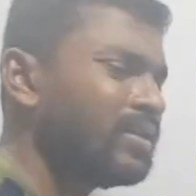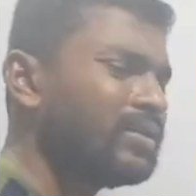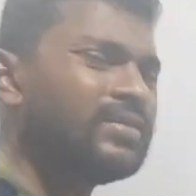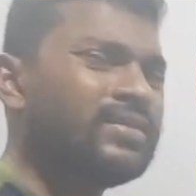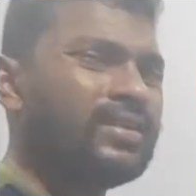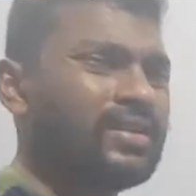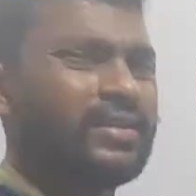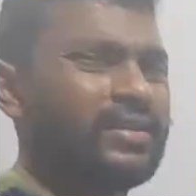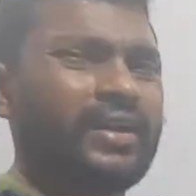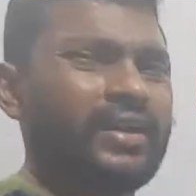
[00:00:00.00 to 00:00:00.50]

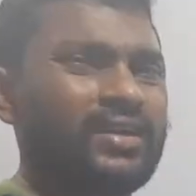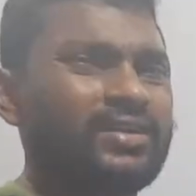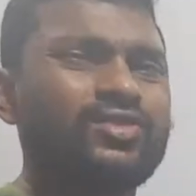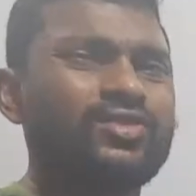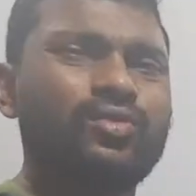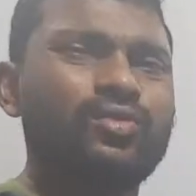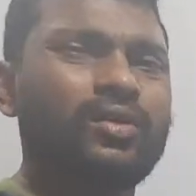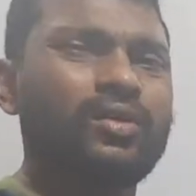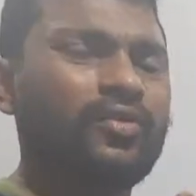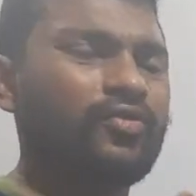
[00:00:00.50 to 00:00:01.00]
See, there is
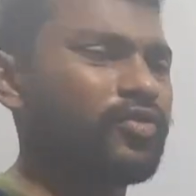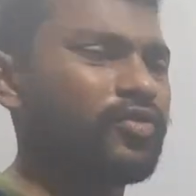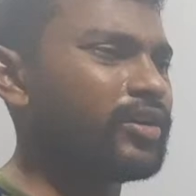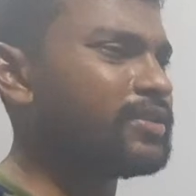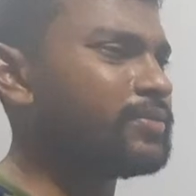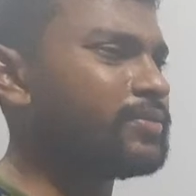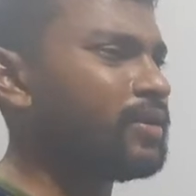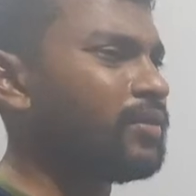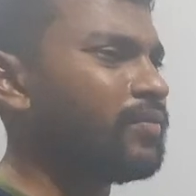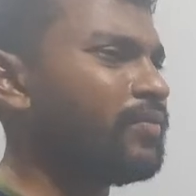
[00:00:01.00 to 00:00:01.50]
no
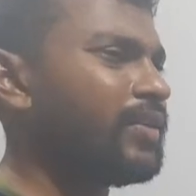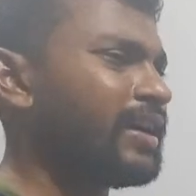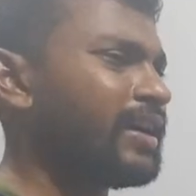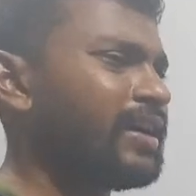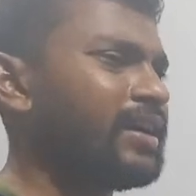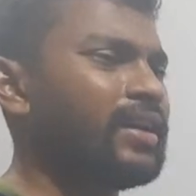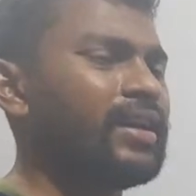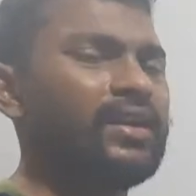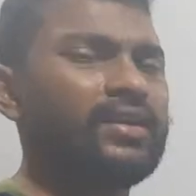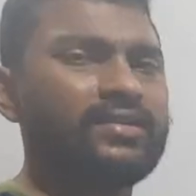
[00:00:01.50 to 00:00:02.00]
difference between
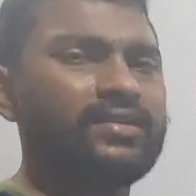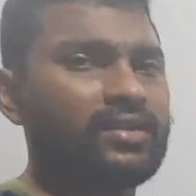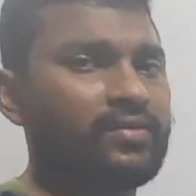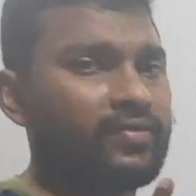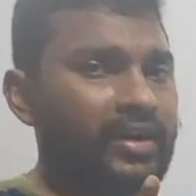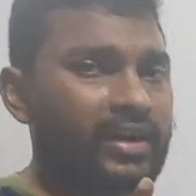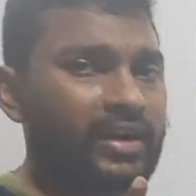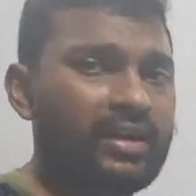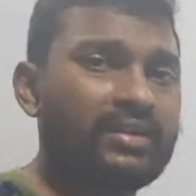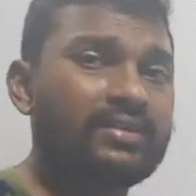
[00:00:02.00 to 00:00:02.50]
vector addition,
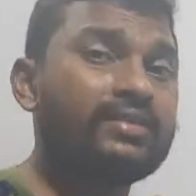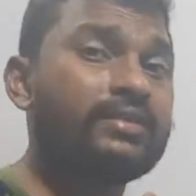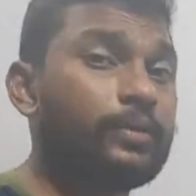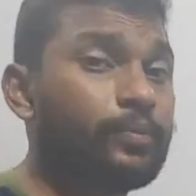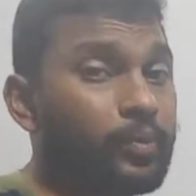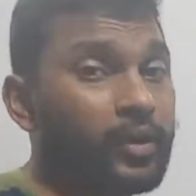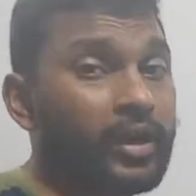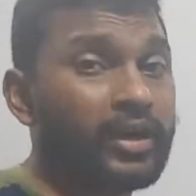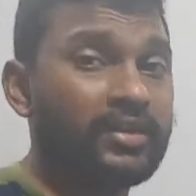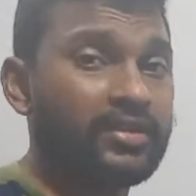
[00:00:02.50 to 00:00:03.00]
vector
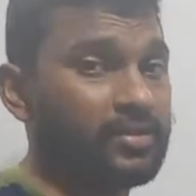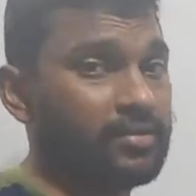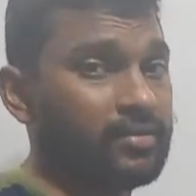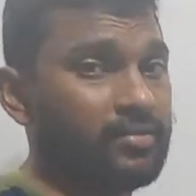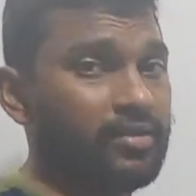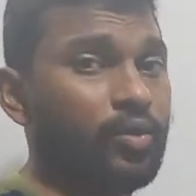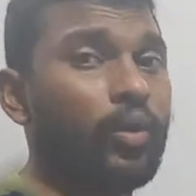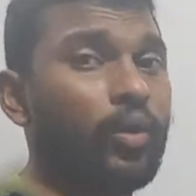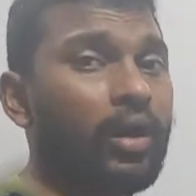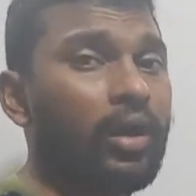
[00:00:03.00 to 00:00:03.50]
subtraction.
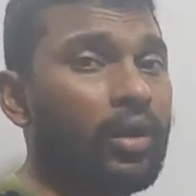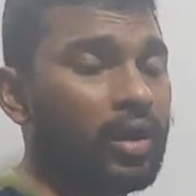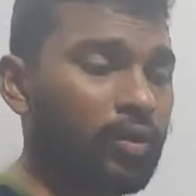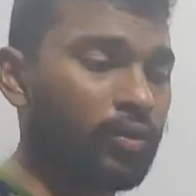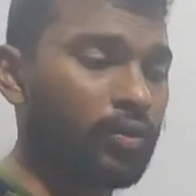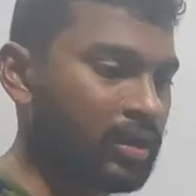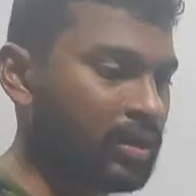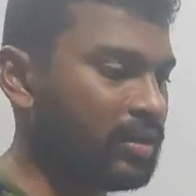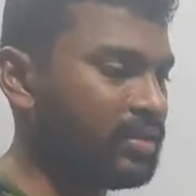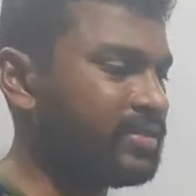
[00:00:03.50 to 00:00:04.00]
You all
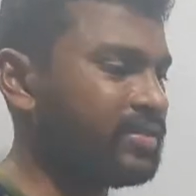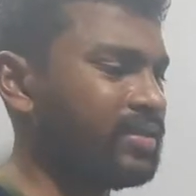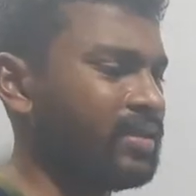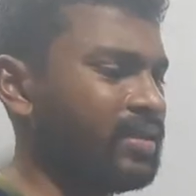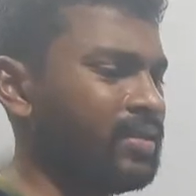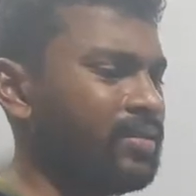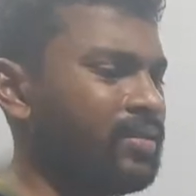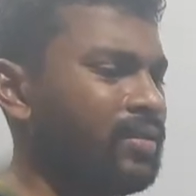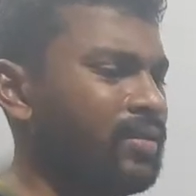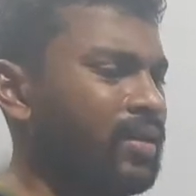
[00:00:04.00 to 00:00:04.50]
have to
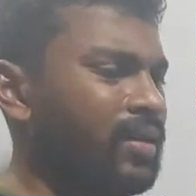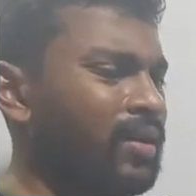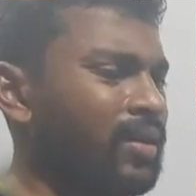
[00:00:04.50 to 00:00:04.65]
understand.